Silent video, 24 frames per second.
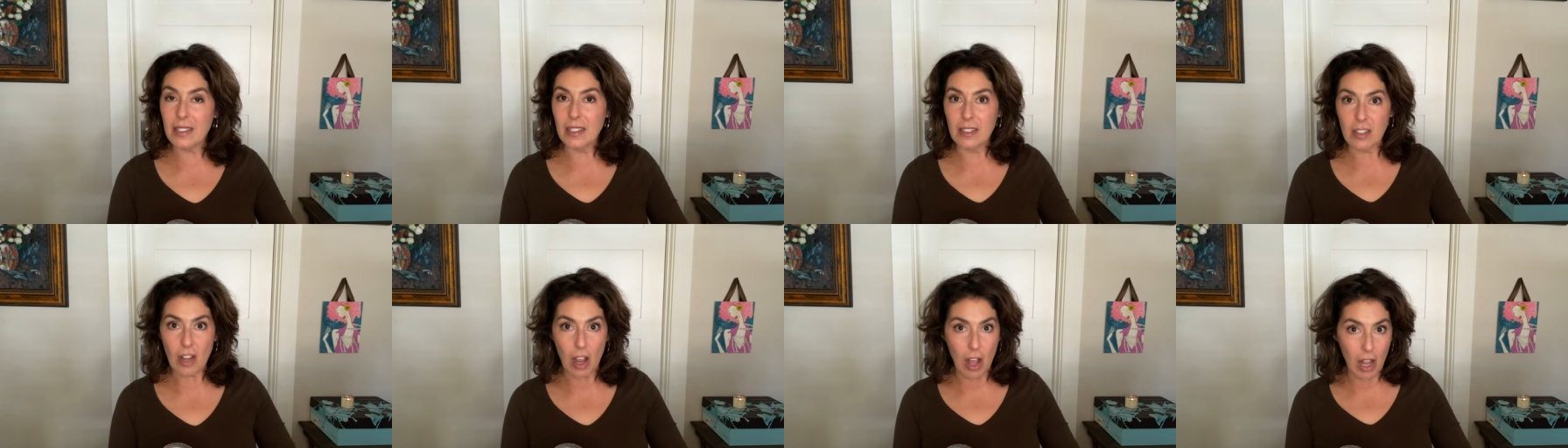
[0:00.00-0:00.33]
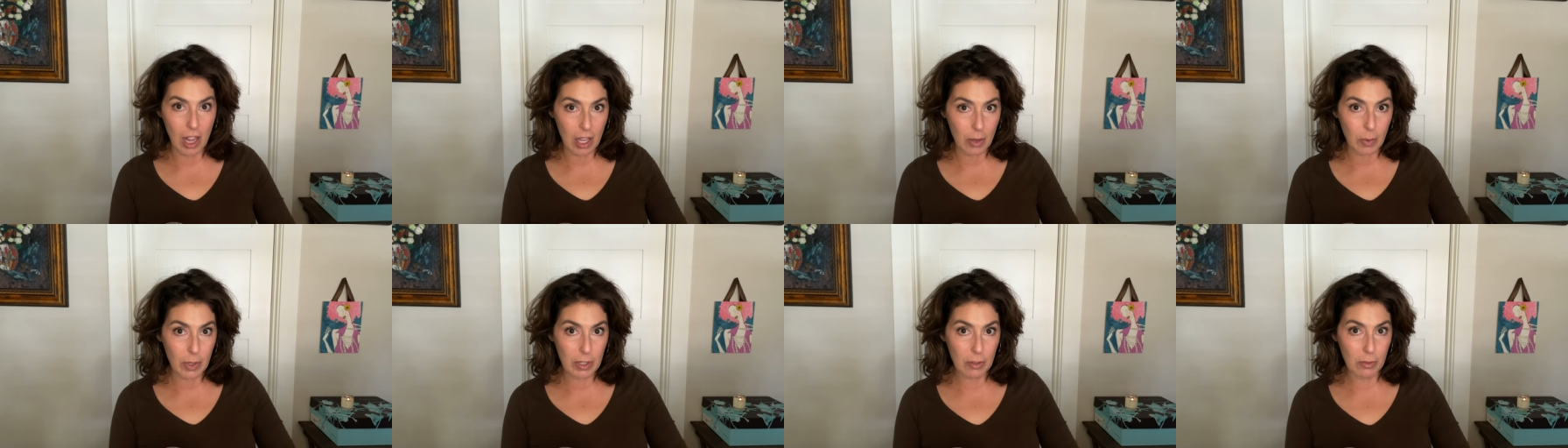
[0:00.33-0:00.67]
It's all
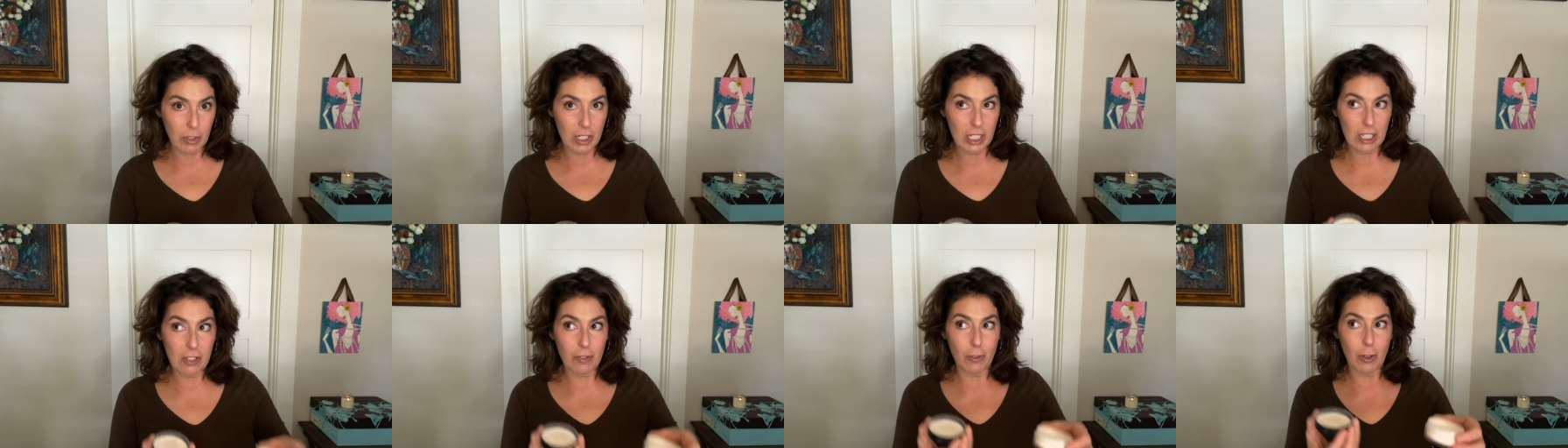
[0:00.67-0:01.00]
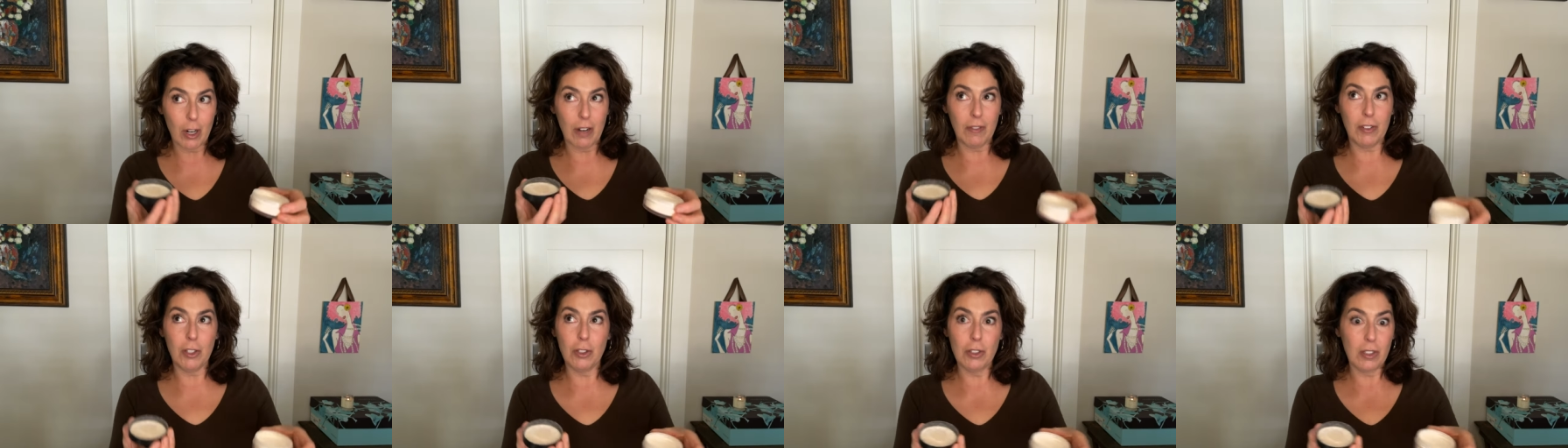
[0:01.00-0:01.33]
I want to reach for.
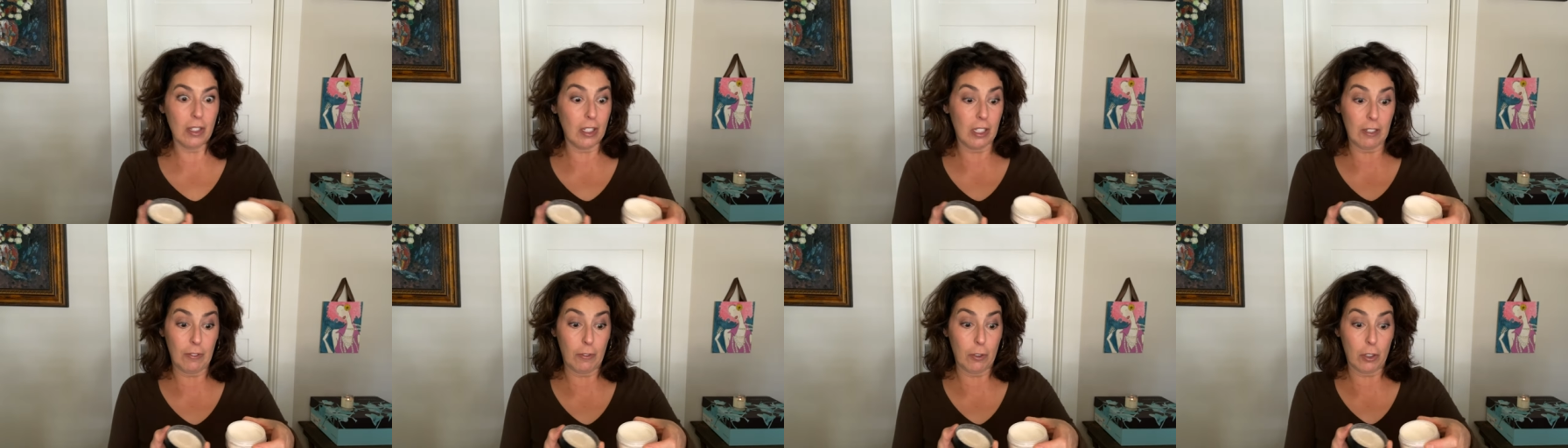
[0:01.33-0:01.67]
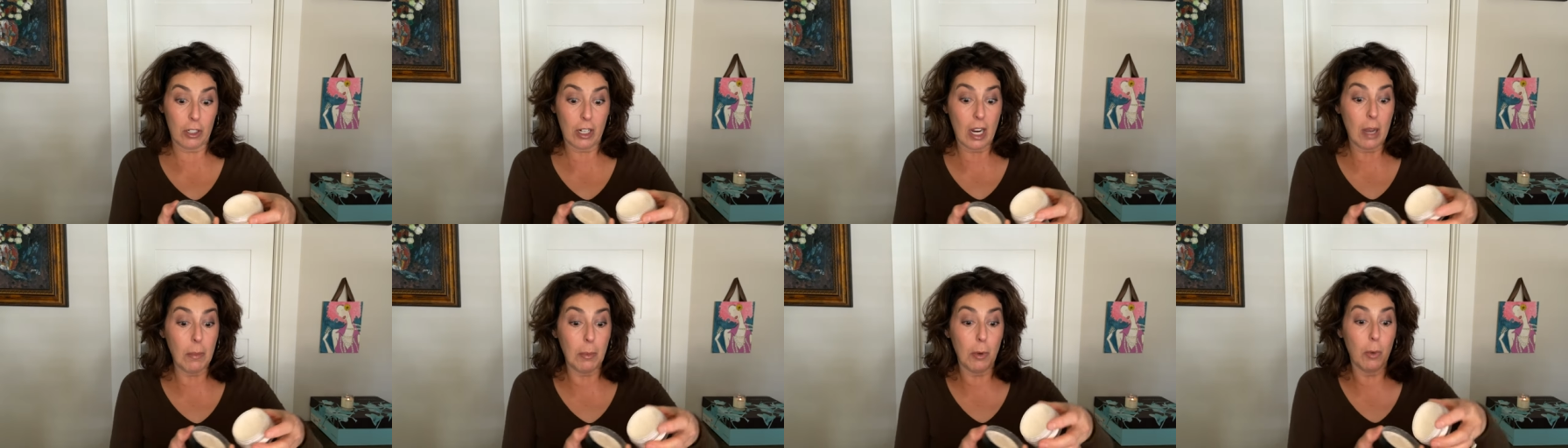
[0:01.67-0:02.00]
I've used this for a
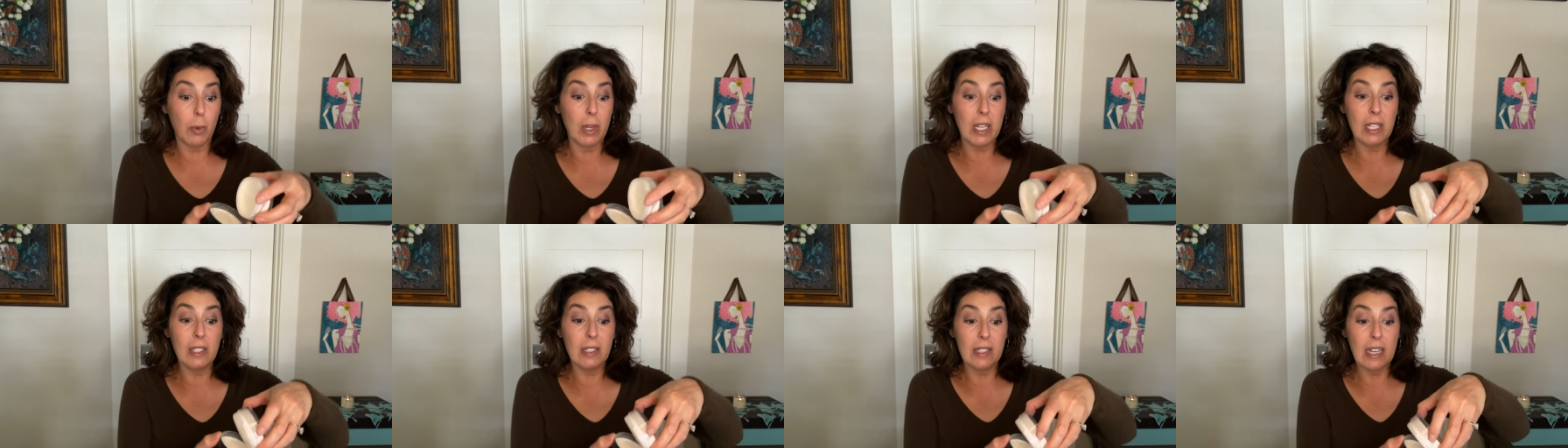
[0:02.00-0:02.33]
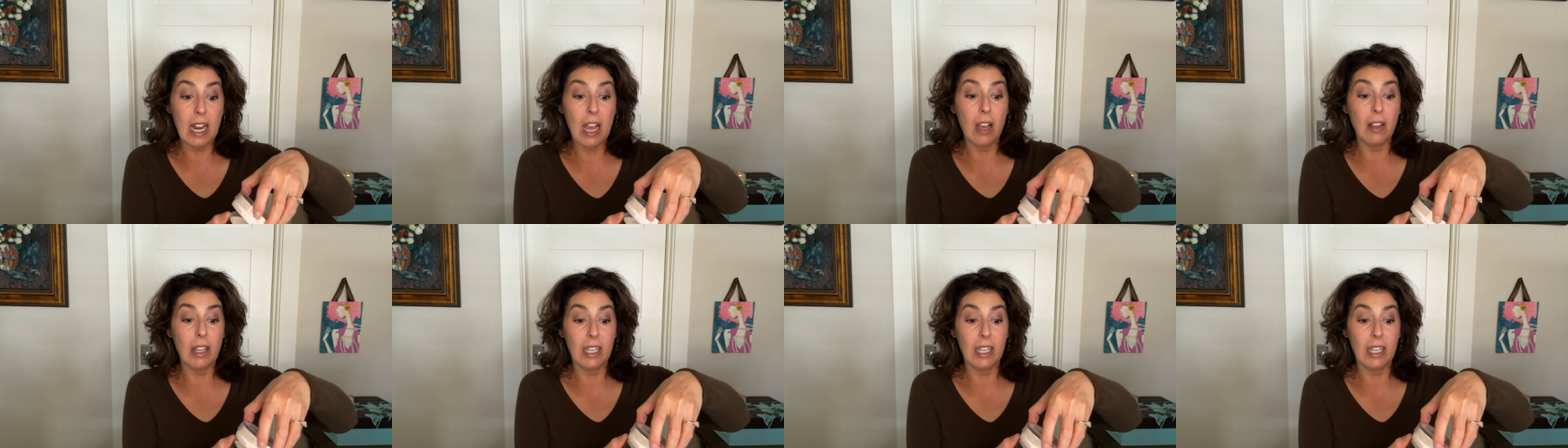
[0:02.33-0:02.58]
couple weeks now.